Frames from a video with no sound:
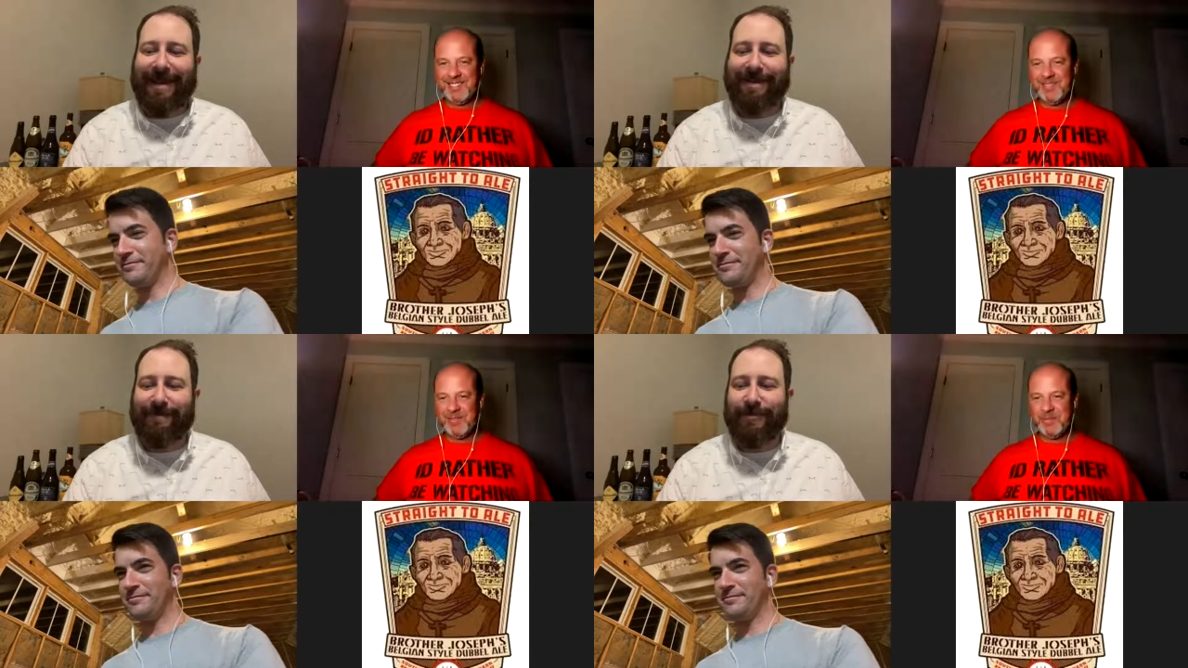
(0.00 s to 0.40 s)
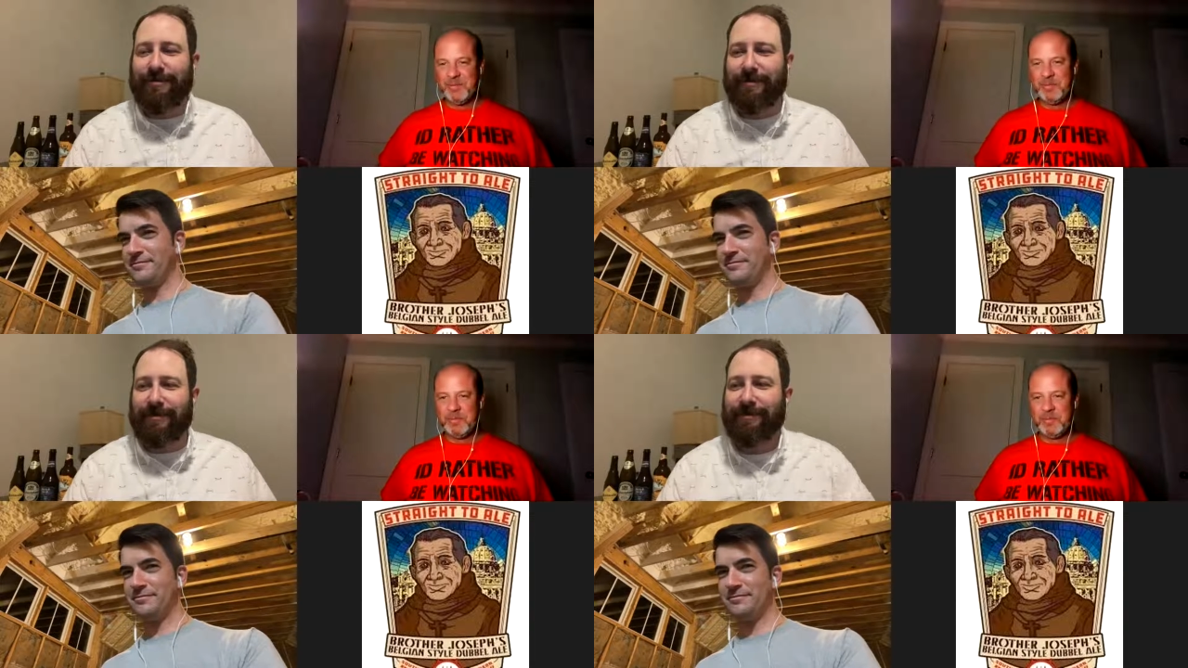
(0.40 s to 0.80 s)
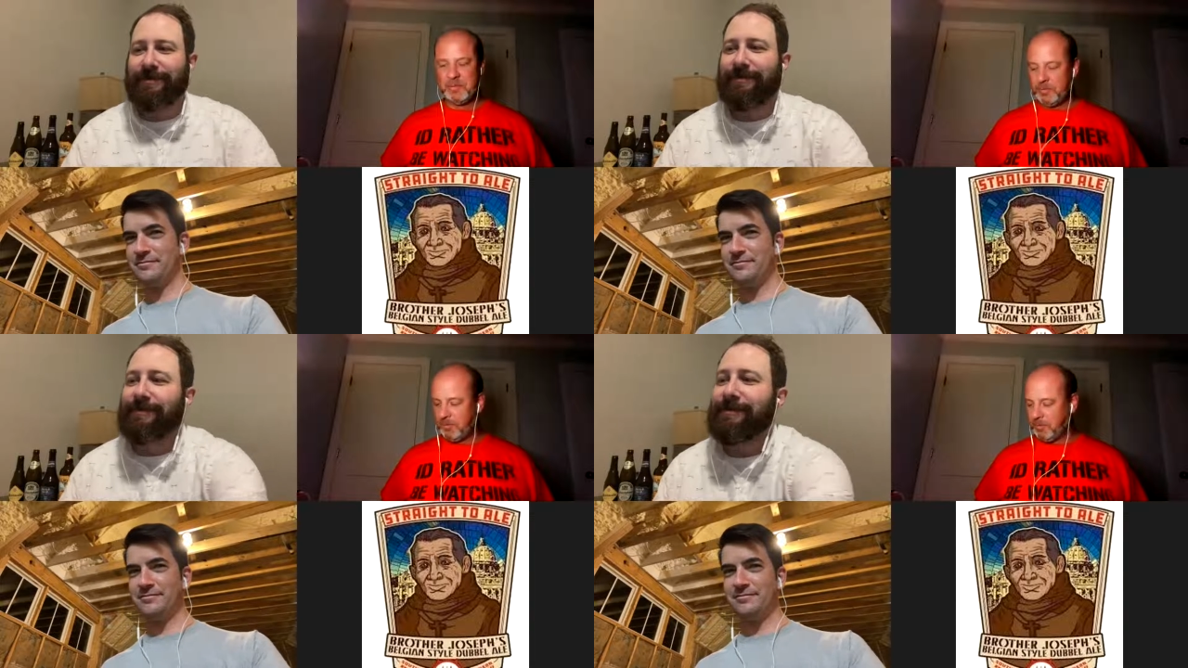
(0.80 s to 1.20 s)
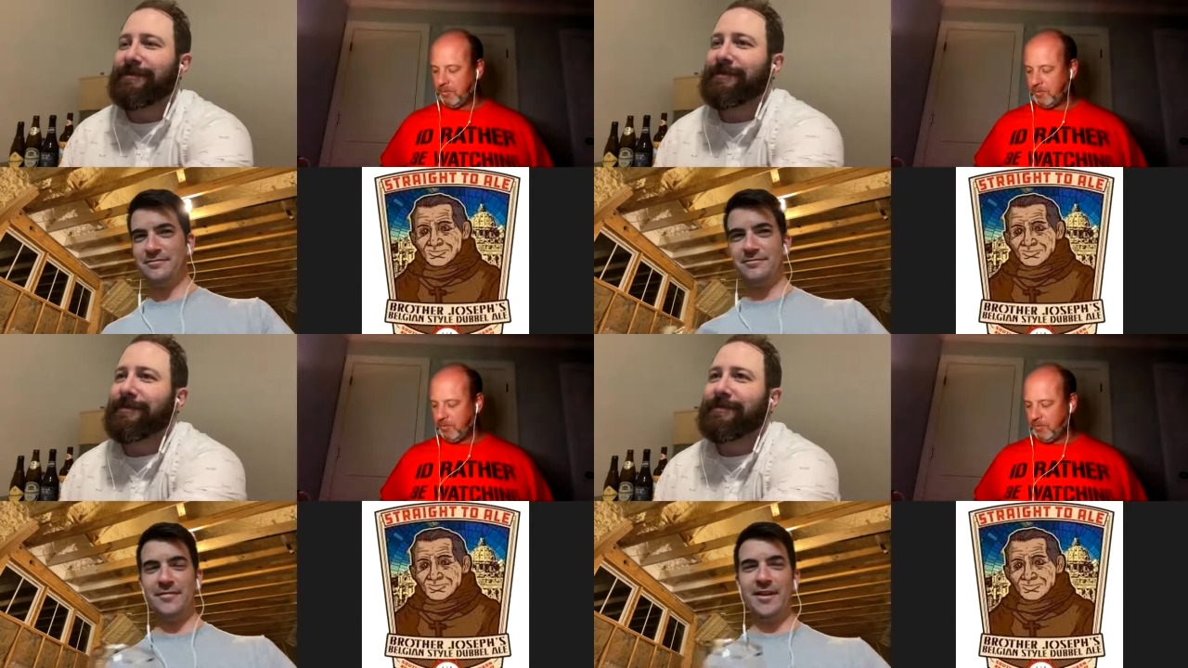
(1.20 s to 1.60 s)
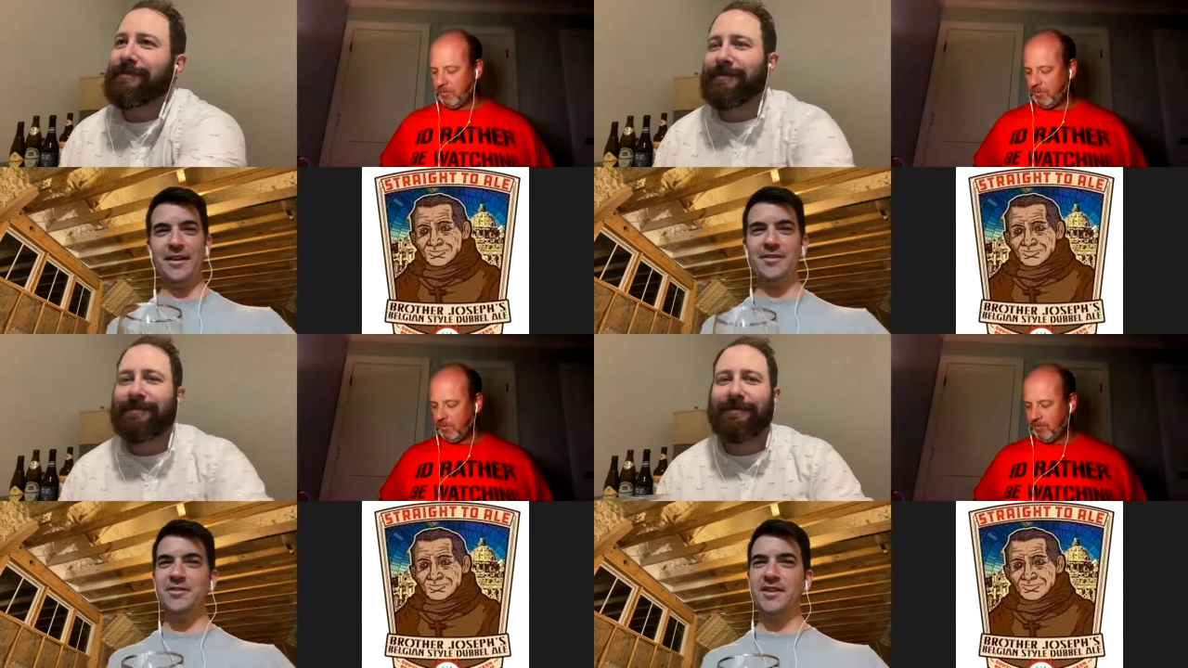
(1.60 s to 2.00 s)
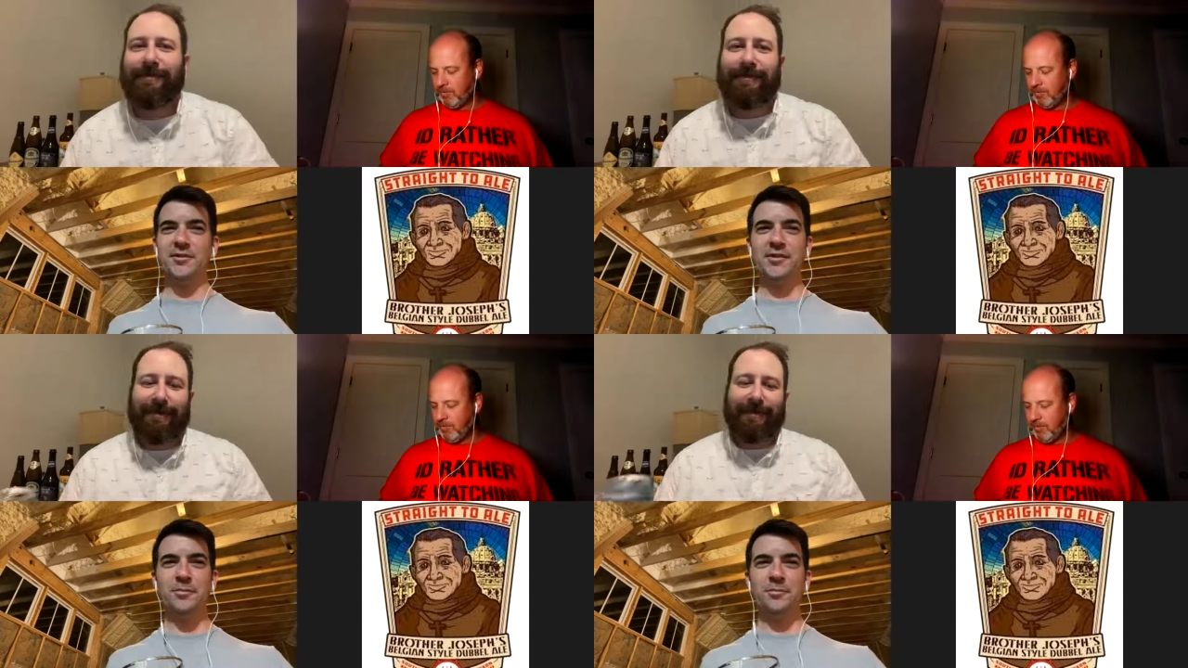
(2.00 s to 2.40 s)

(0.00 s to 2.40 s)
Speaker 1: Never. Yeah, just giving the,